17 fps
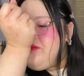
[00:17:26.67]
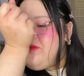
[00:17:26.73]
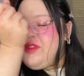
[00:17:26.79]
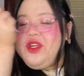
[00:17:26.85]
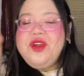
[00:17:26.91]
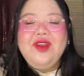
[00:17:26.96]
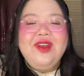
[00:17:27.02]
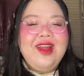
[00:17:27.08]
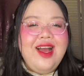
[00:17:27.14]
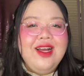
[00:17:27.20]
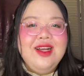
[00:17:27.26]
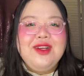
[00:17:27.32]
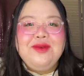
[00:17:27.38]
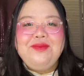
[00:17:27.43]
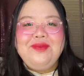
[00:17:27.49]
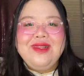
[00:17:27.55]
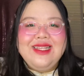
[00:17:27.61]
They're not
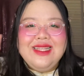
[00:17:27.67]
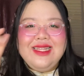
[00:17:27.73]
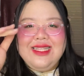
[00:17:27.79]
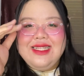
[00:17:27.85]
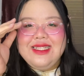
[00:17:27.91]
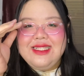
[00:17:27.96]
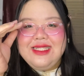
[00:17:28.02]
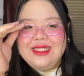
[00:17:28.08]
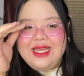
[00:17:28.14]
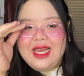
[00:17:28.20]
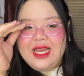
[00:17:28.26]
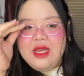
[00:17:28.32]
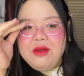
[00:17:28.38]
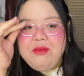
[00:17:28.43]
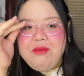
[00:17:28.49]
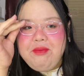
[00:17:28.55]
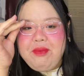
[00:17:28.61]
completely the
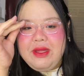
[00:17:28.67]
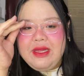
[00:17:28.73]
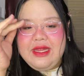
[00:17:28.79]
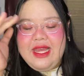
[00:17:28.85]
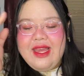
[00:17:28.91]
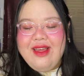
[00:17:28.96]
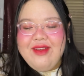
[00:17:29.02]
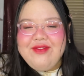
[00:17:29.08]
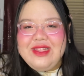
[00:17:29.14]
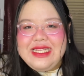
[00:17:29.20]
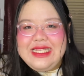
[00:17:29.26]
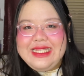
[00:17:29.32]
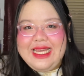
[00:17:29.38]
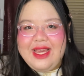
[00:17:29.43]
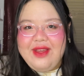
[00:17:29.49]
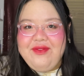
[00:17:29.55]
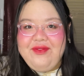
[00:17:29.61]
same, but they have the
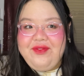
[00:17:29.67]
same